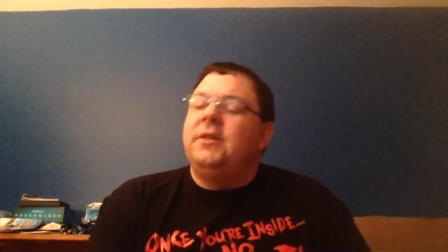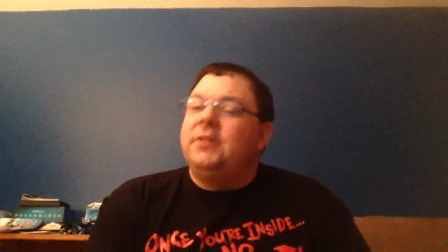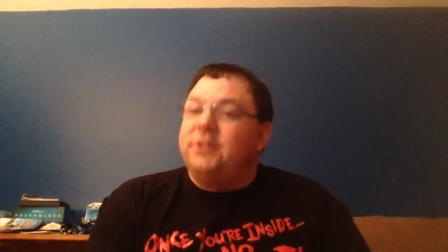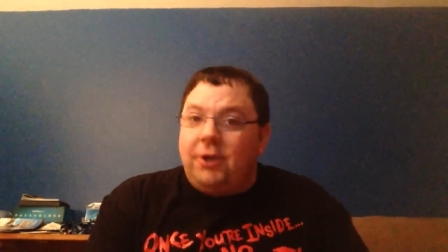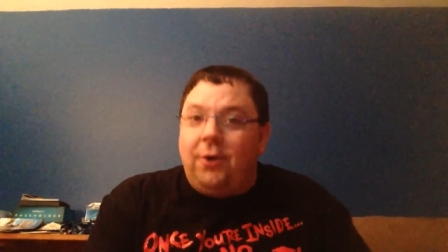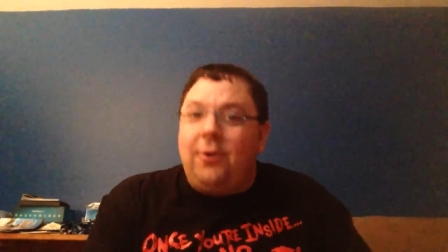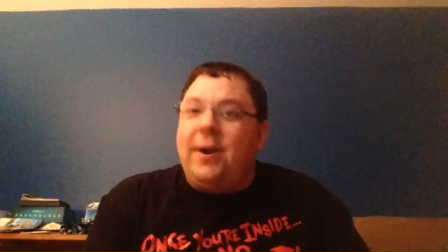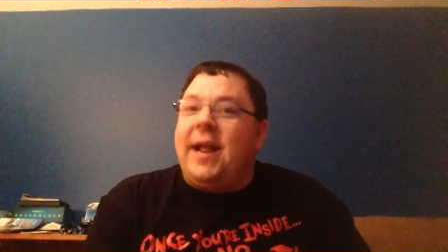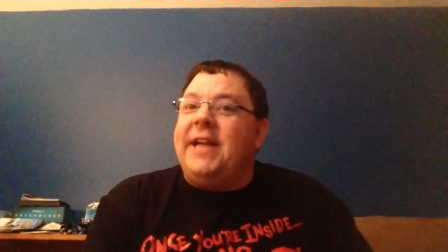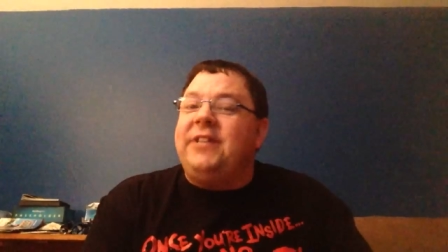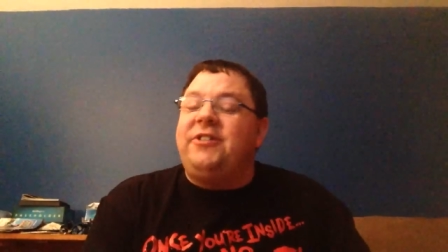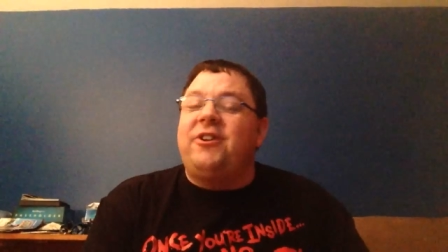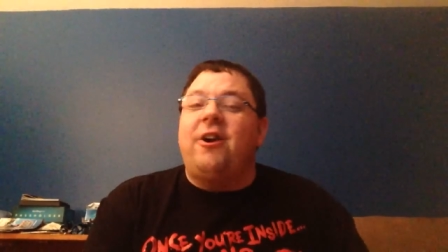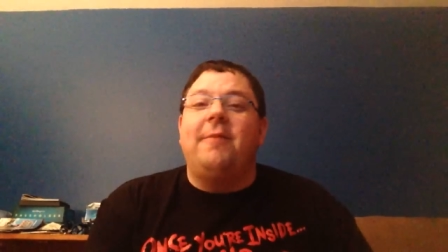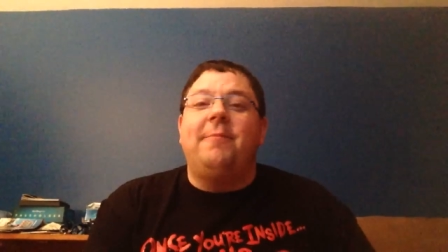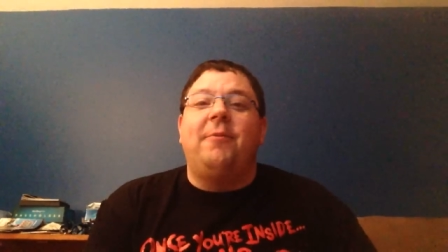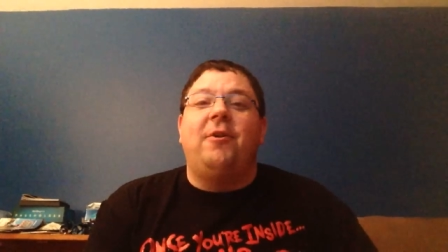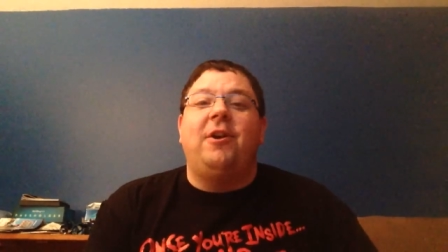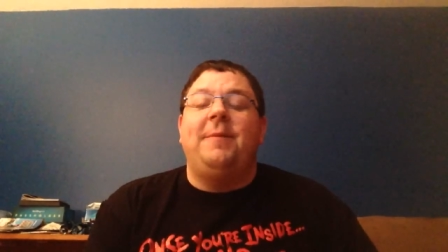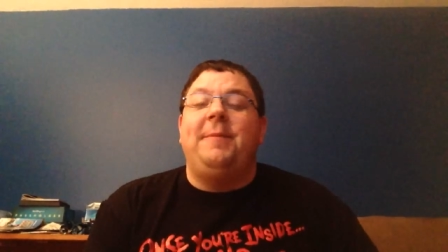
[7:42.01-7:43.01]
Don't hate
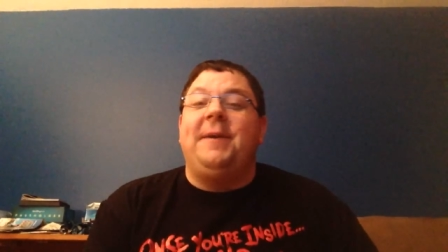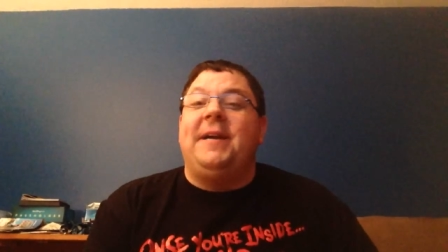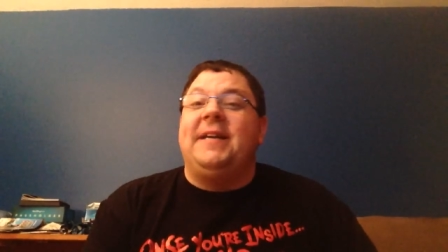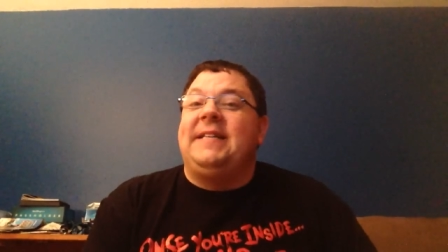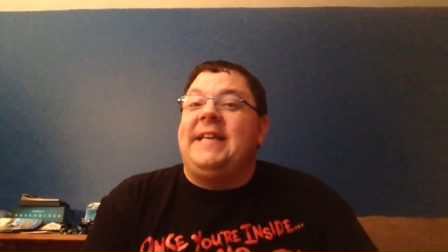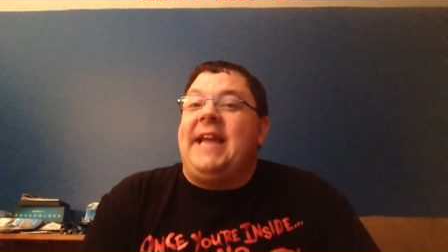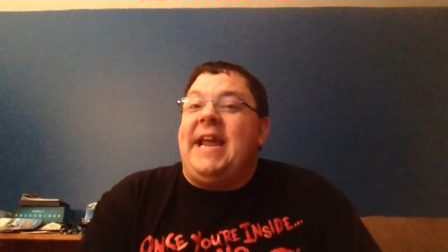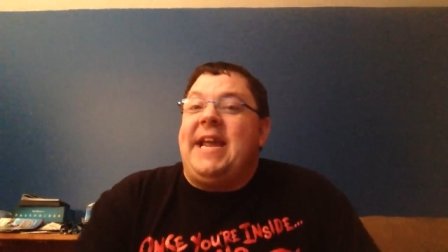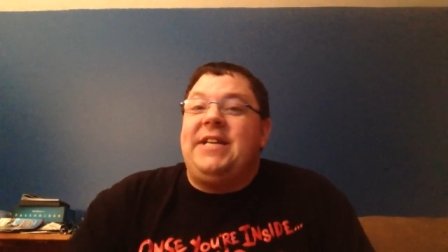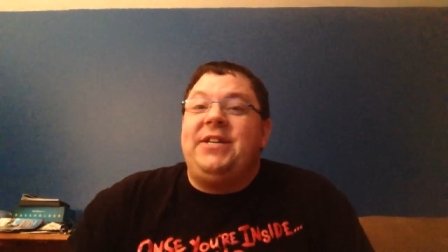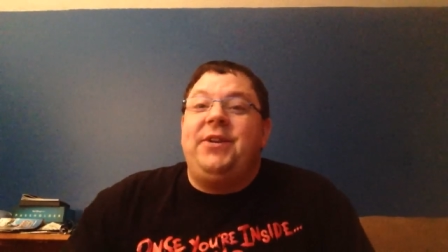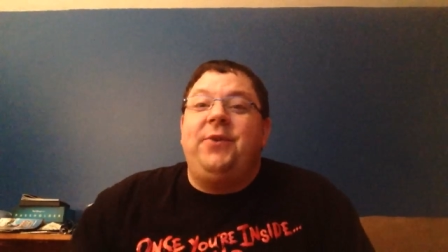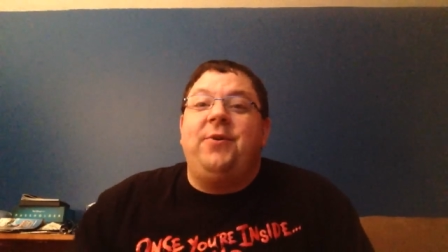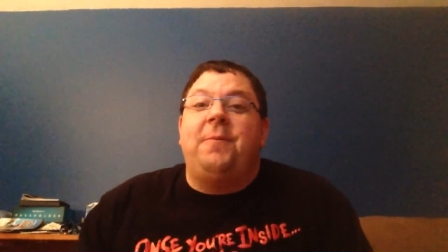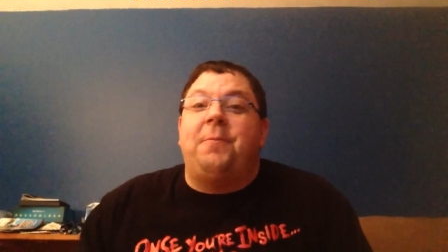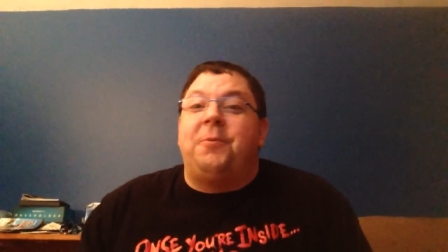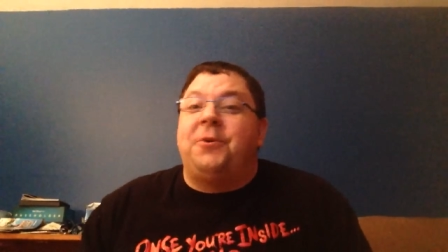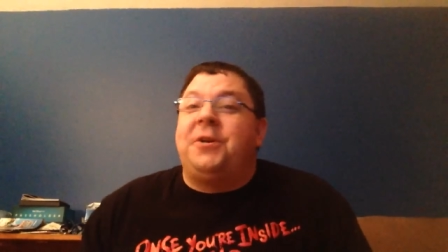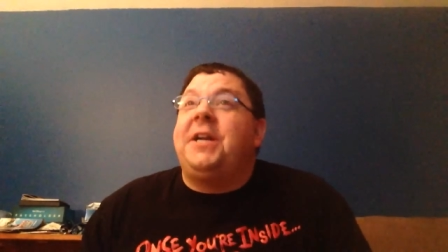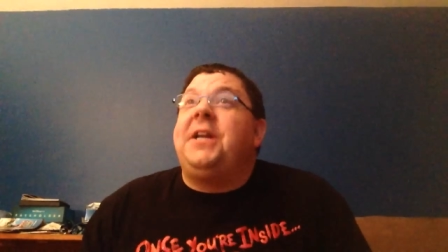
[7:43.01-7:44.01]
John Murdy because he can't do
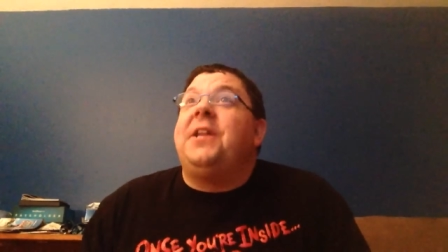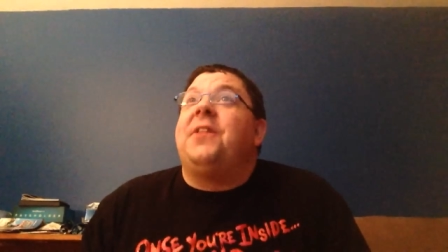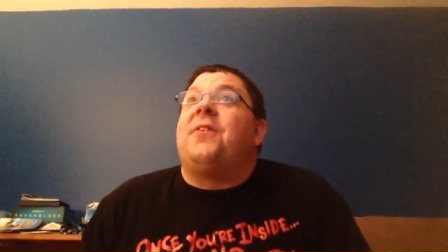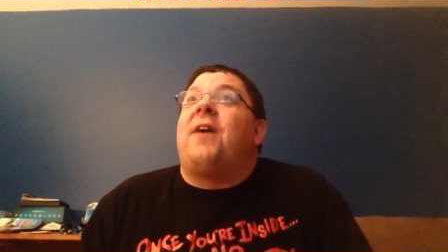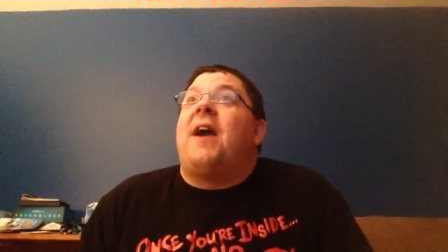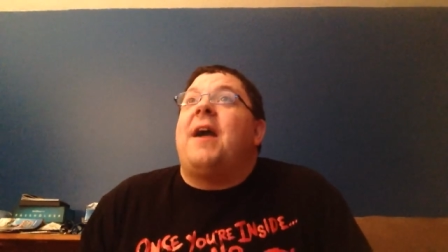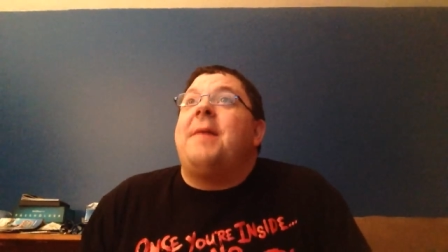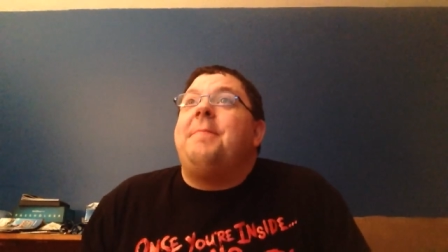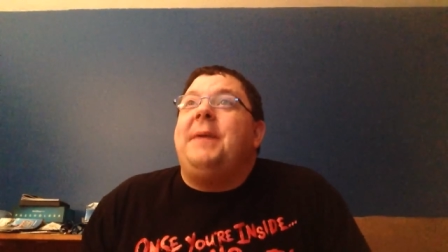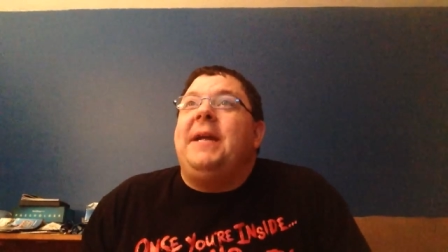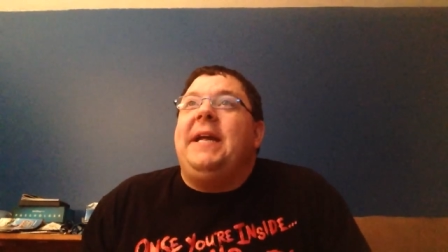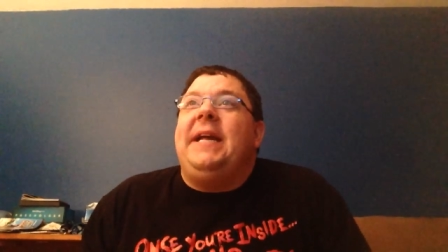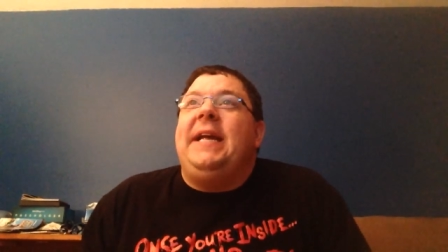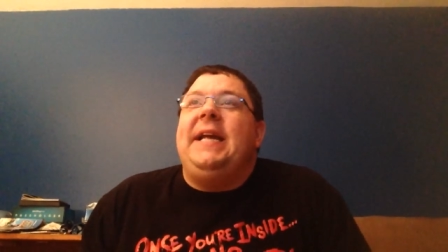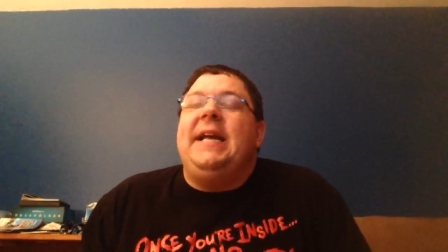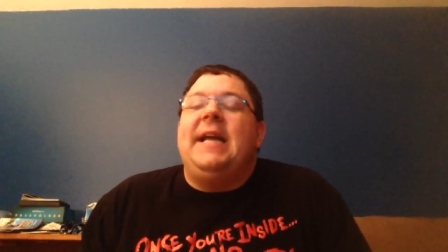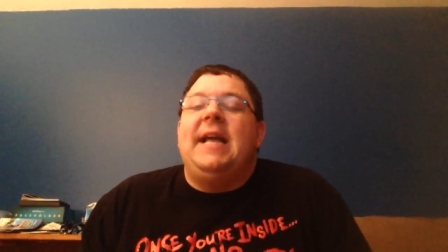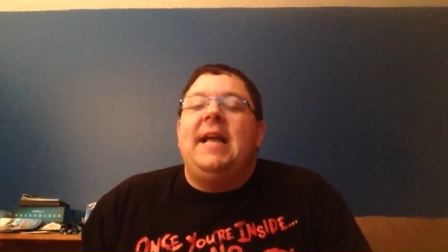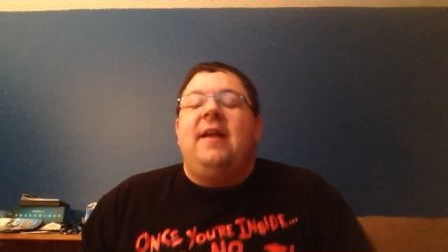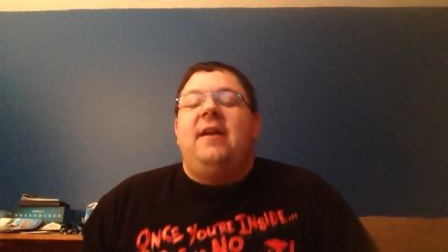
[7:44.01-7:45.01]
a particular
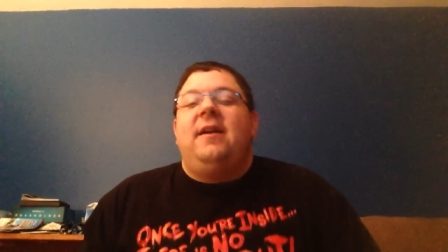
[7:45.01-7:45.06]
IP.